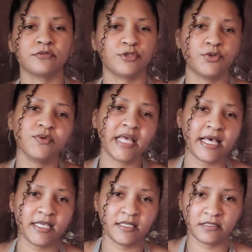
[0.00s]
do
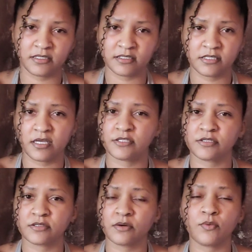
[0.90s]
that in the
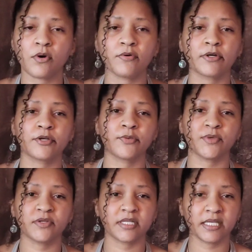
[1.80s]
Tuscarora
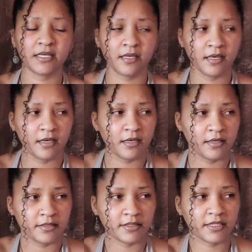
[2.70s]
community.
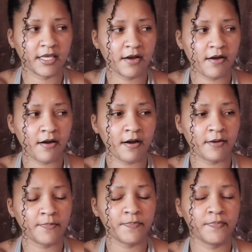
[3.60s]
There
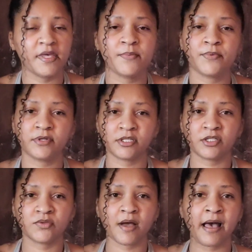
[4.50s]
are people in the
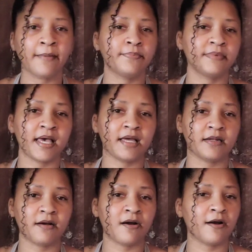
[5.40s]
tribe
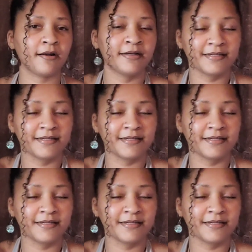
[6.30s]
that come